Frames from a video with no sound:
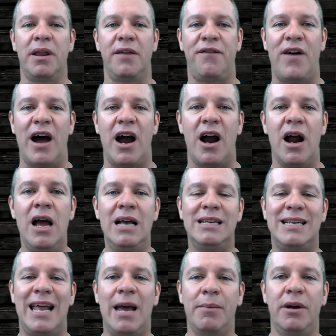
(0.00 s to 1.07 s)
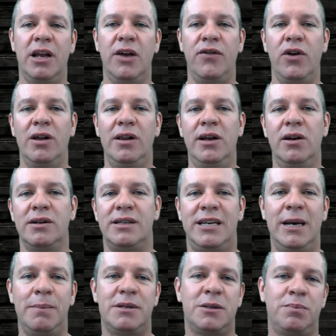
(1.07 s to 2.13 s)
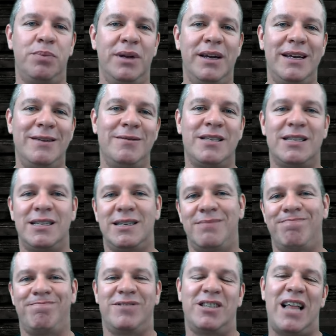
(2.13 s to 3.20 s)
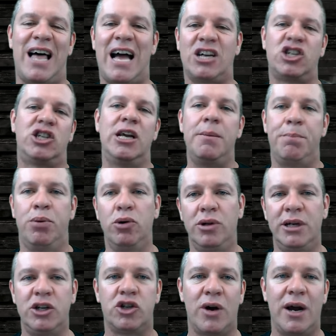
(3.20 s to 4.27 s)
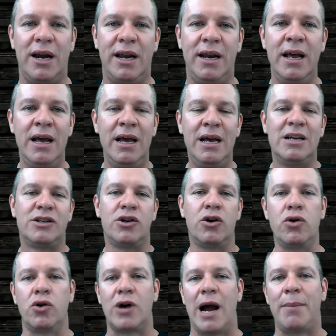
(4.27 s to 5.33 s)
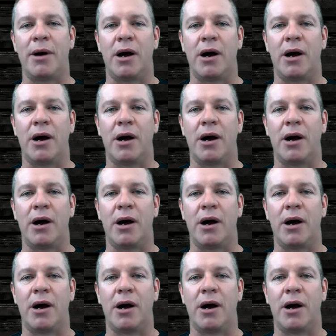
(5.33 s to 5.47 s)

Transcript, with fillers: the fire. Today I'm going to give you a little tip splitting slash tip pooling training. So grab a